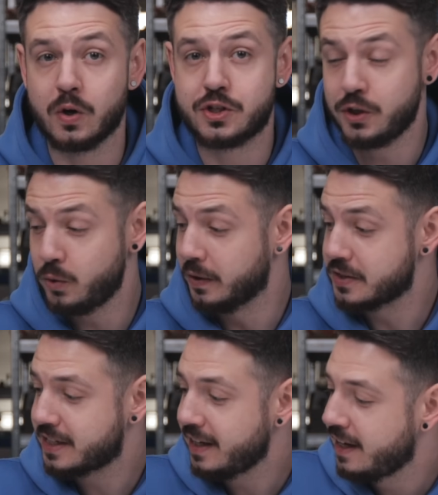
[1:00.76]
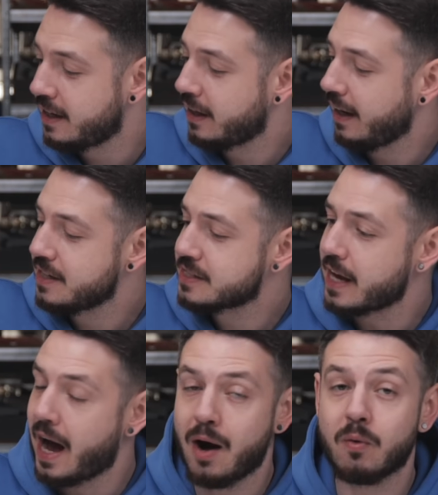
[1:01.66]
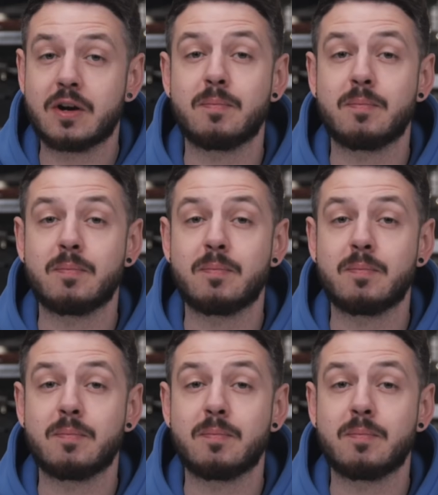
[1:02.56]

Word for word: what you will see here is our